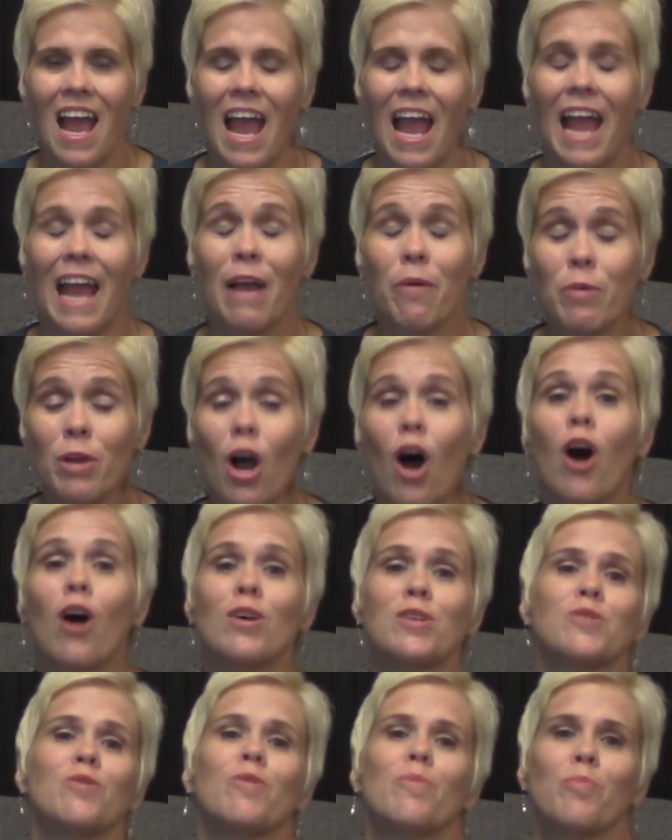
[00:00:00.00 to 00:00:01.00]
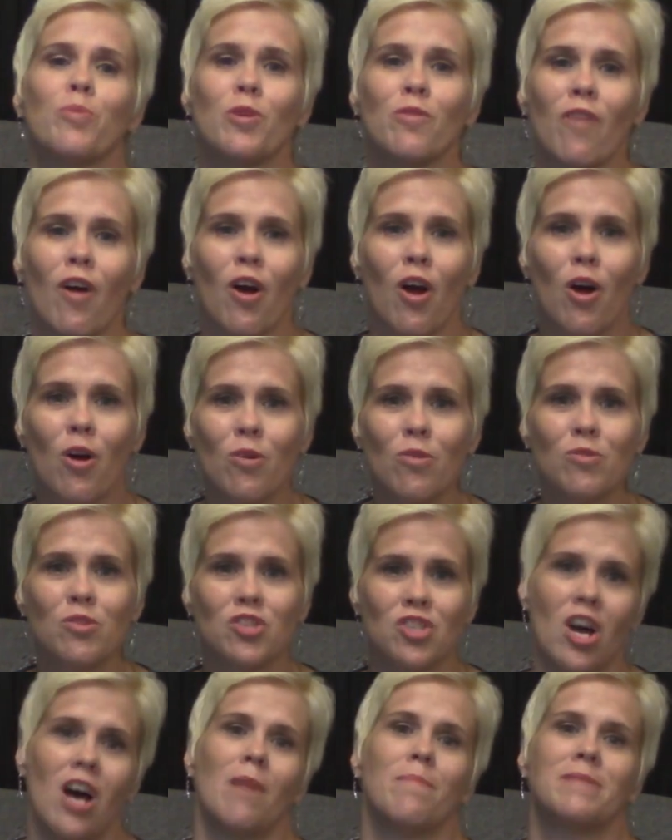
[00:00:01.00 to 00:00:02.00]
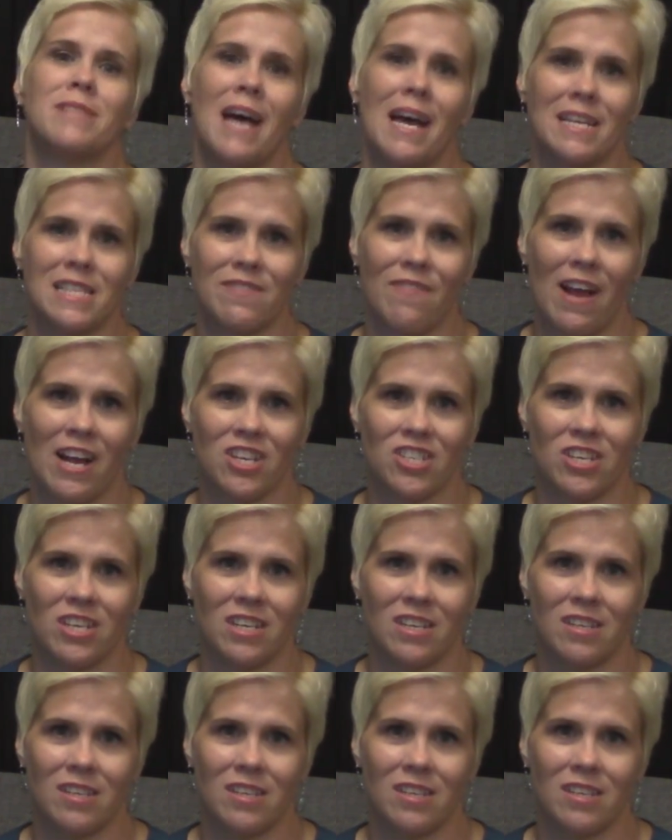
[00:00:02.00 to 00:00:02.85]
and we also improve our own job satisfaction.